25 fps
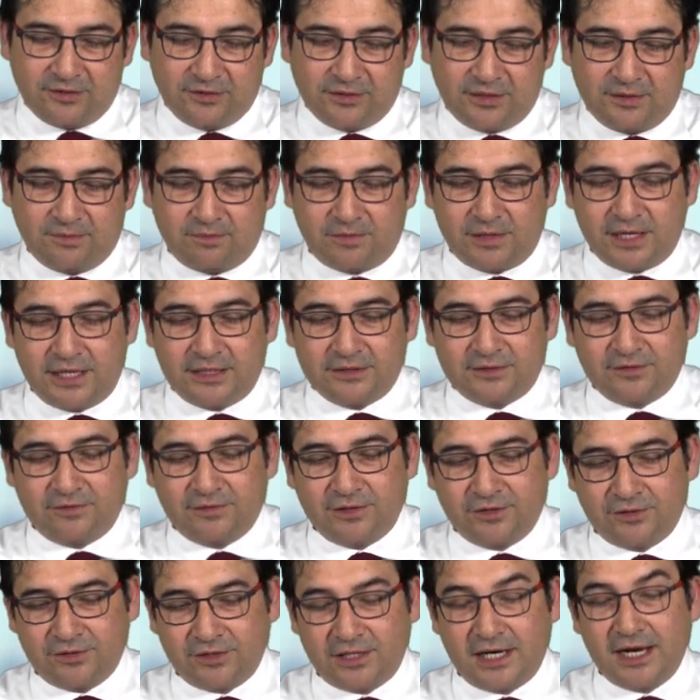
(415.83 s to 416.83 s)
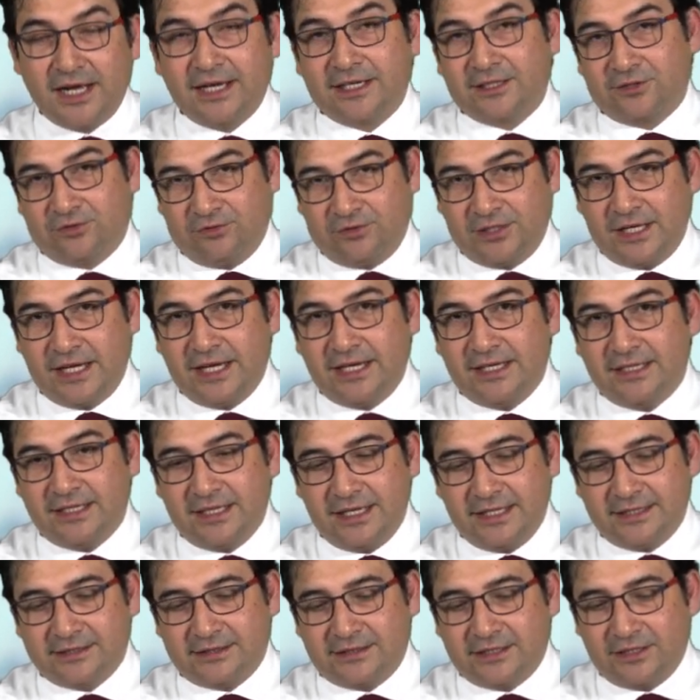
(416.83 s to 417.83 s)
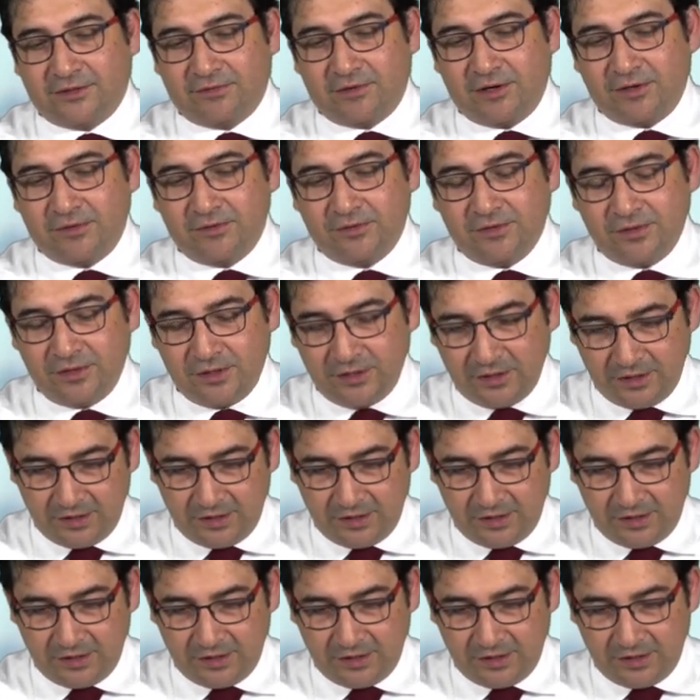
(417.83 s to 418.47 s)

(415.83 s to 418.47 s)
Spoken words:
on the price of the underlying today, S0,